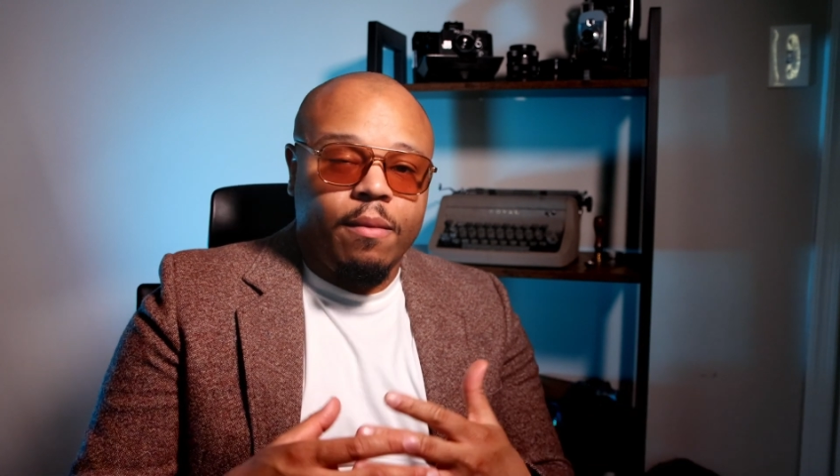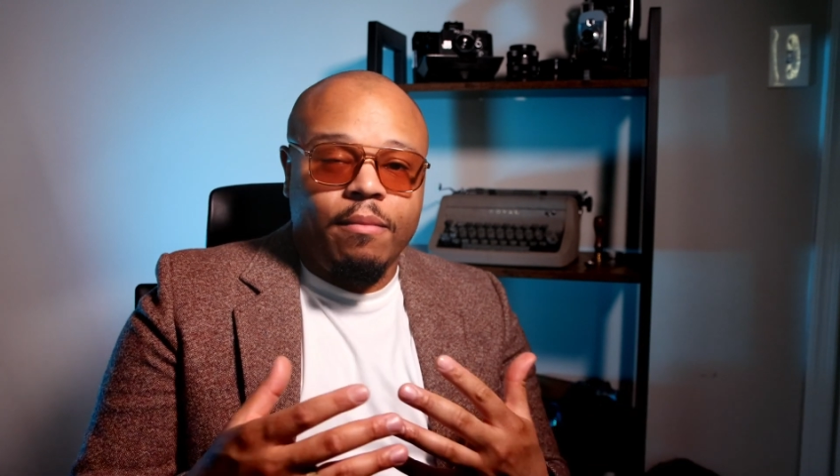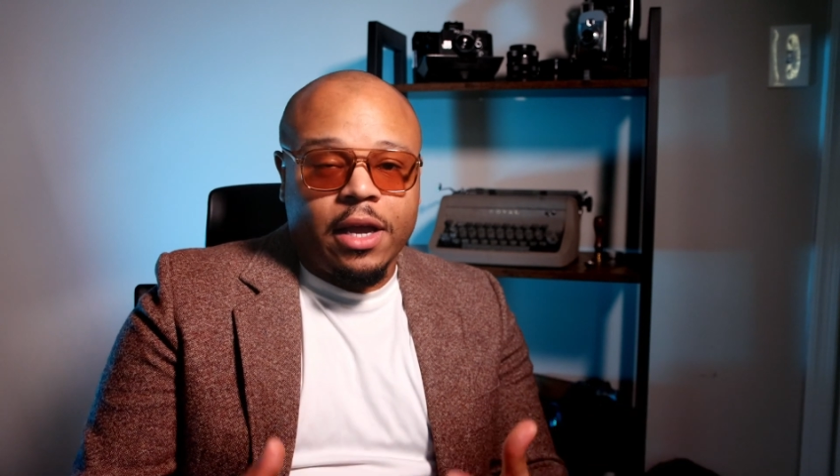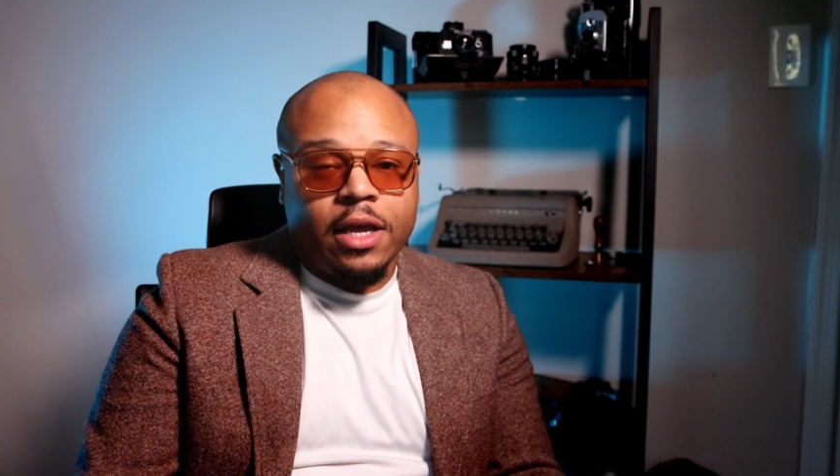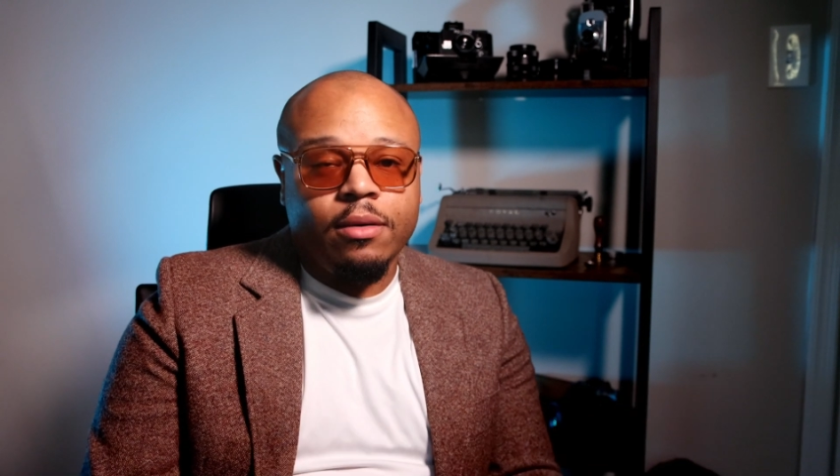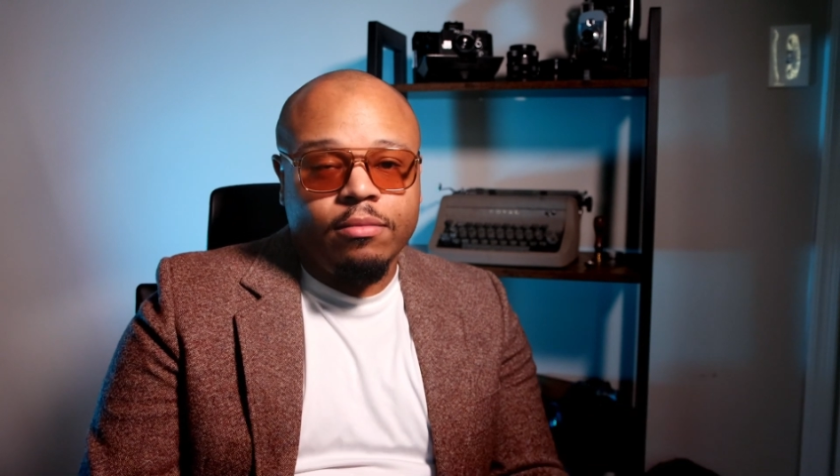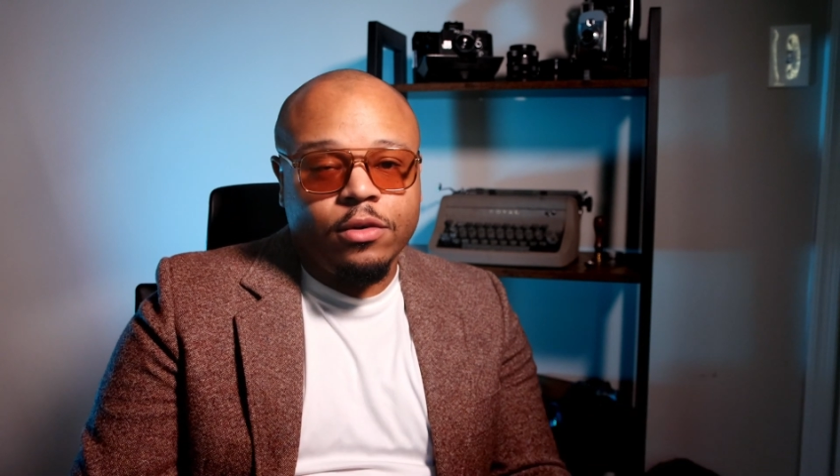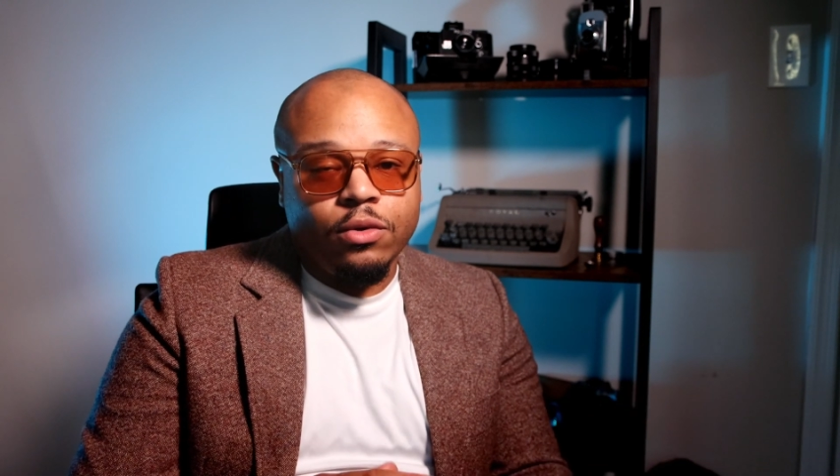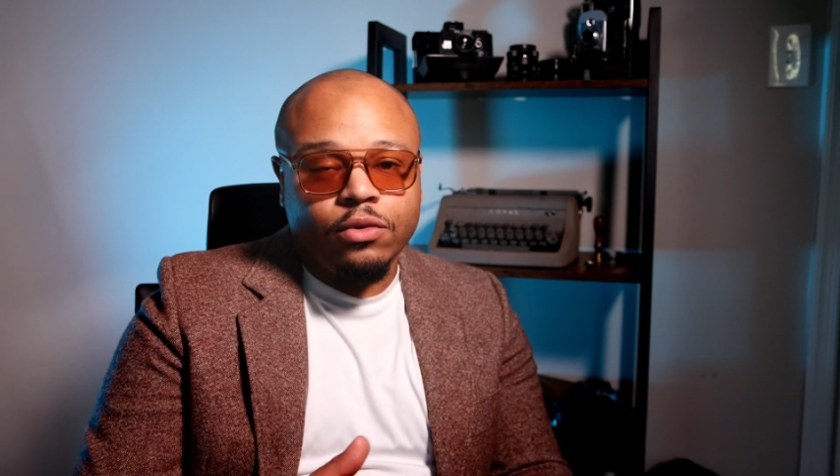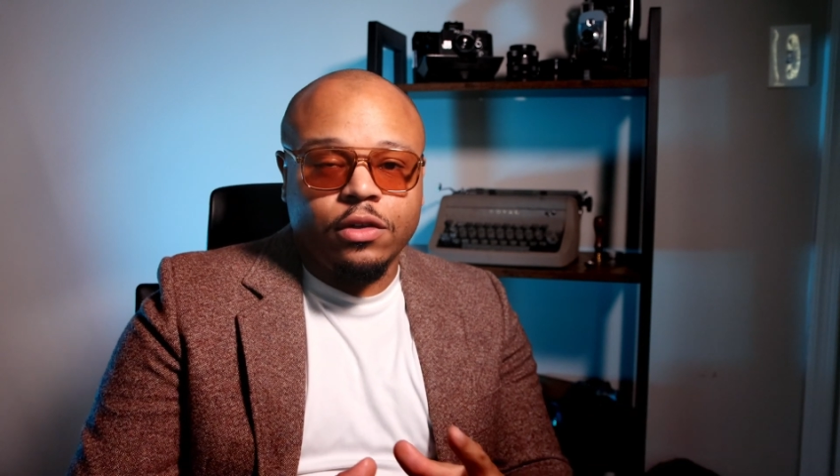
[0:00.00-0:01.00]
my
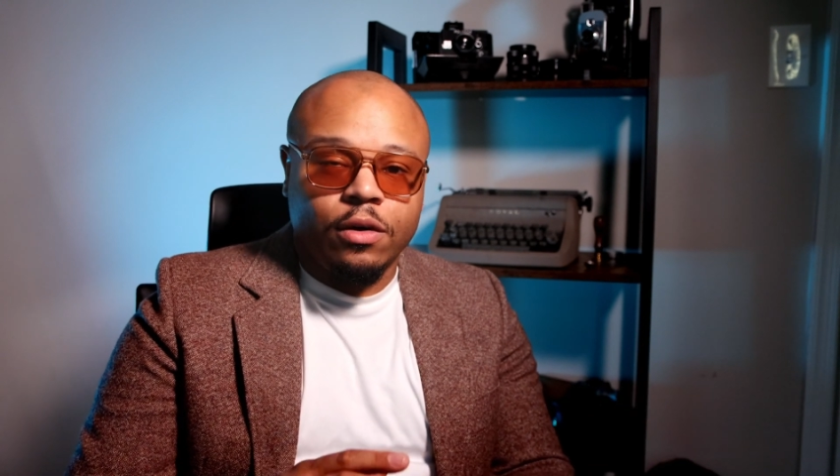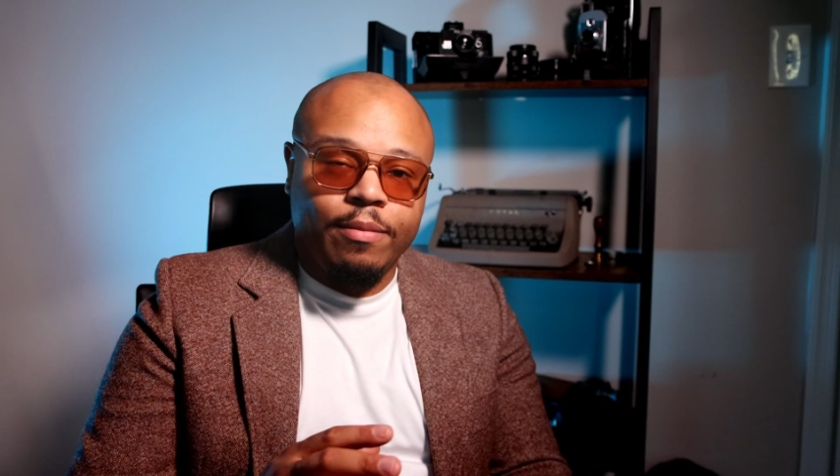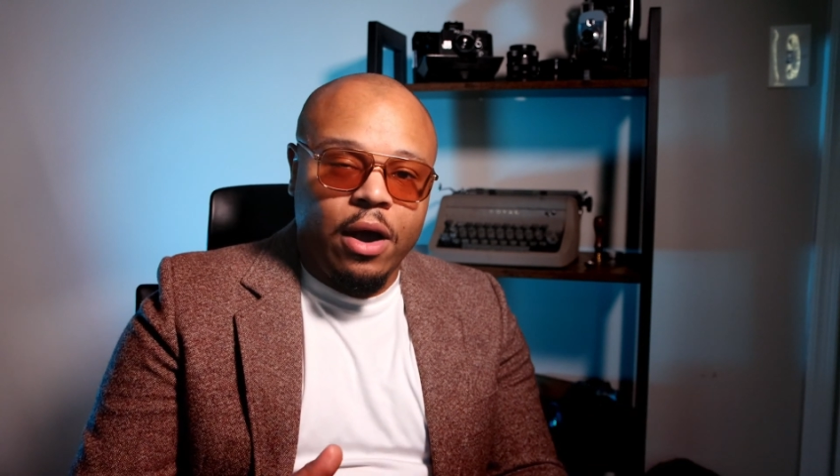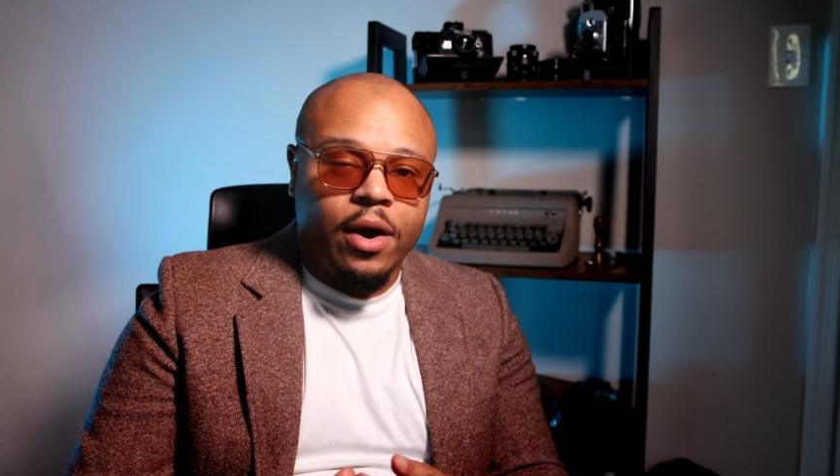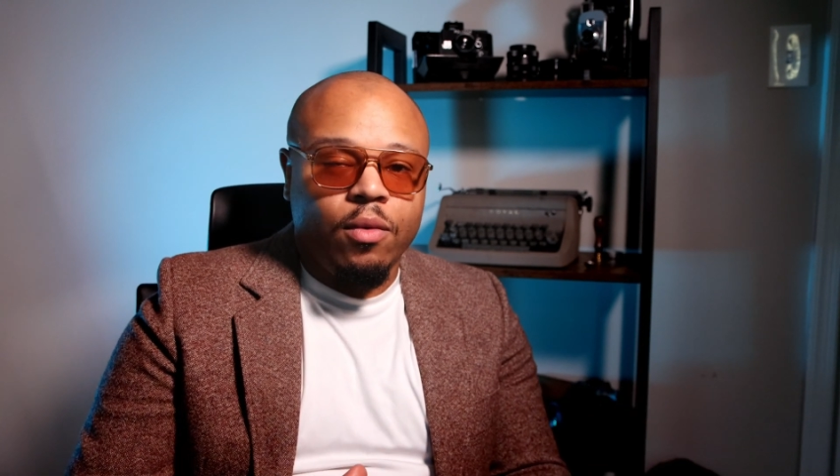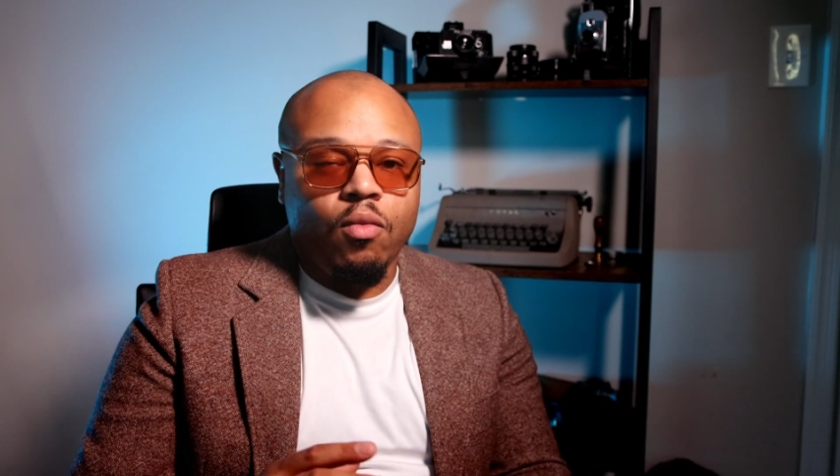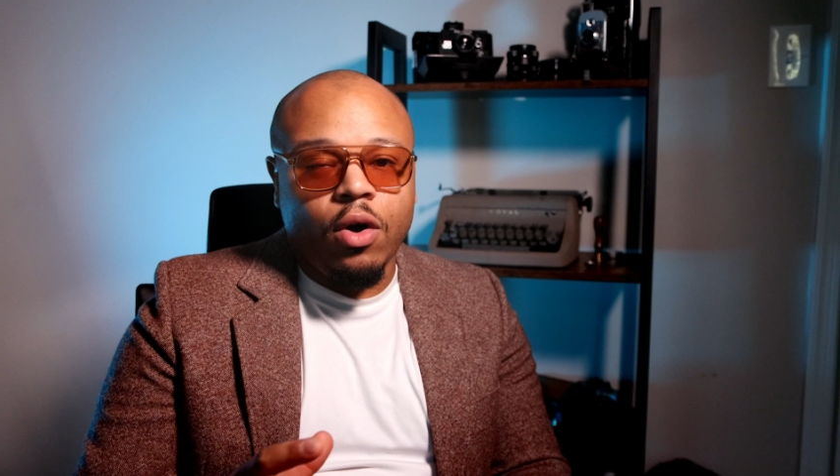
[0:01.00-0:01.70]
chemicals are about at